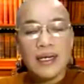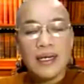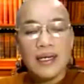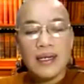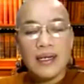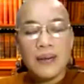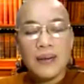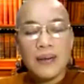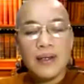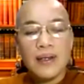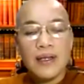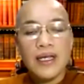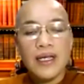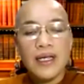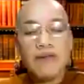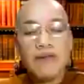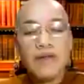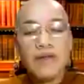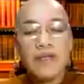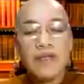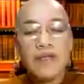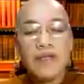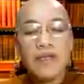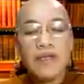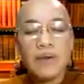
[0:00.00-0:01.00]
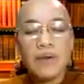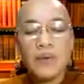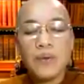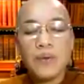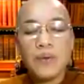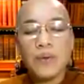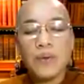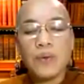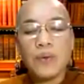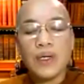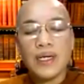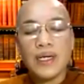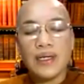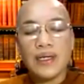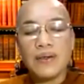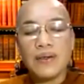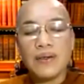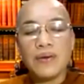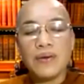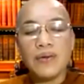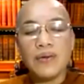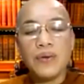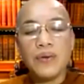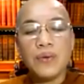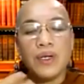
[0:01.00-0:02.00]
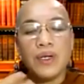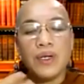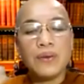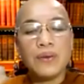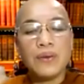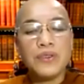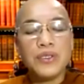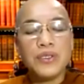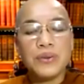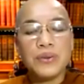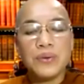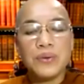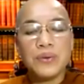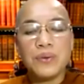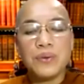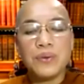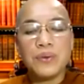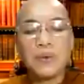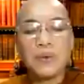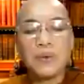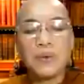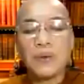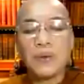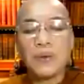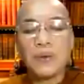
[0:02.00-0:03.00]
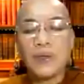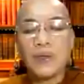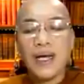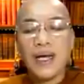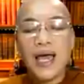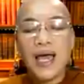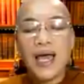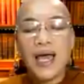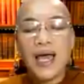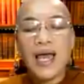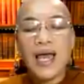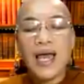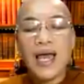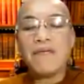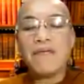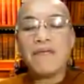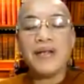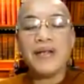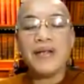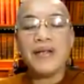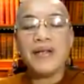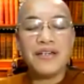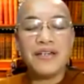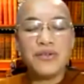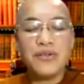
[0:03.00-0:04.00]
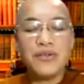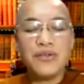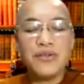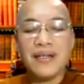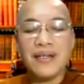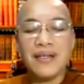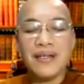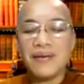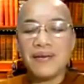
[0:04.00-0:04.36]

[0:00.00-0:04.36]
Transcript: uh, even though uh, you go to every country,